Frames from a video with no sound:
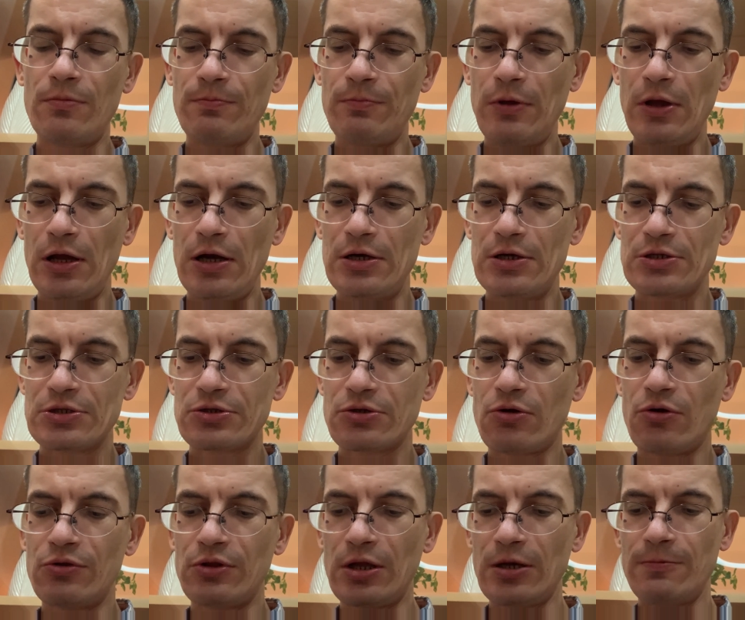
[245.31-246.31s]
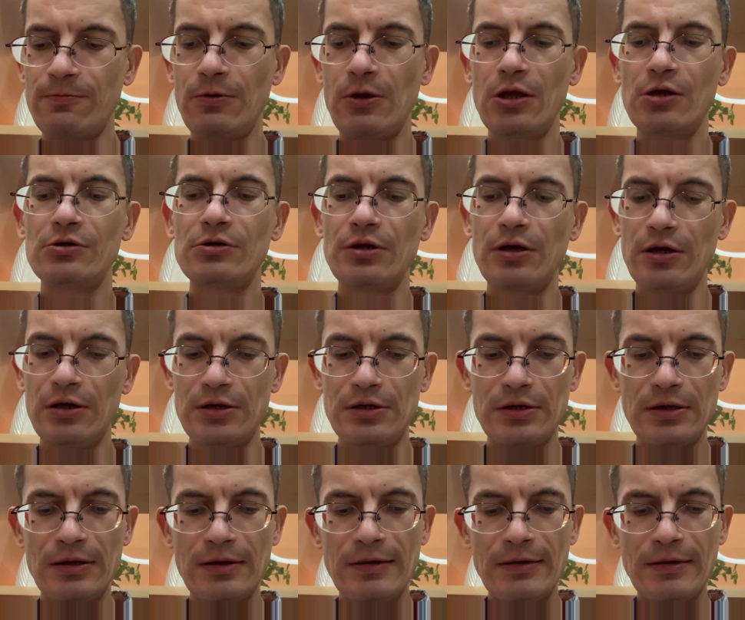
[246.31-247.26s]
on Paris, on that period.